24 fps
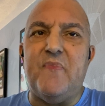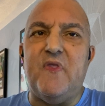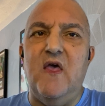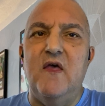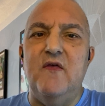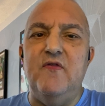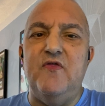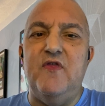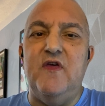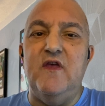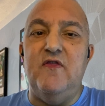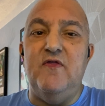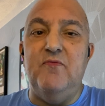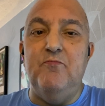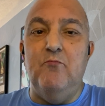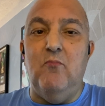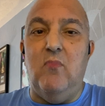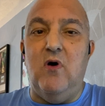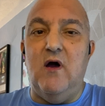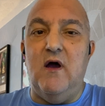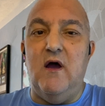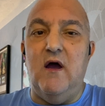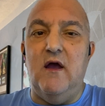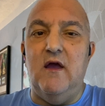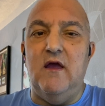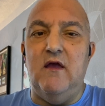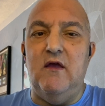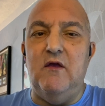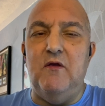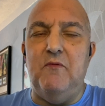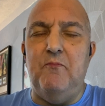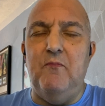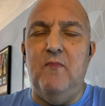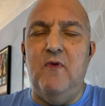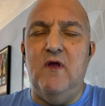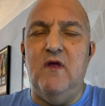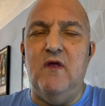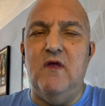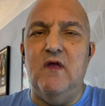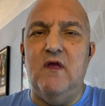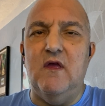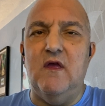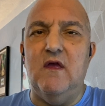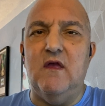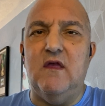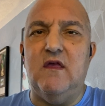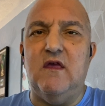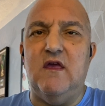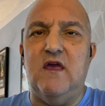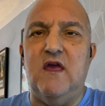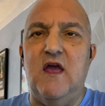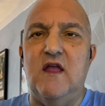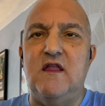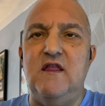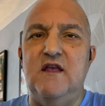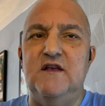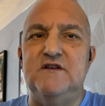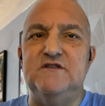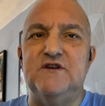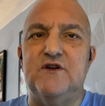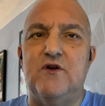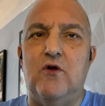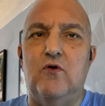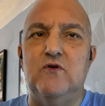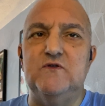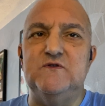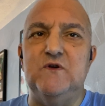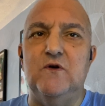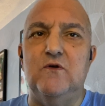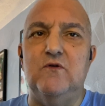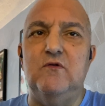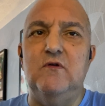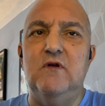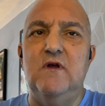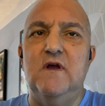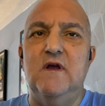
My kidneys are also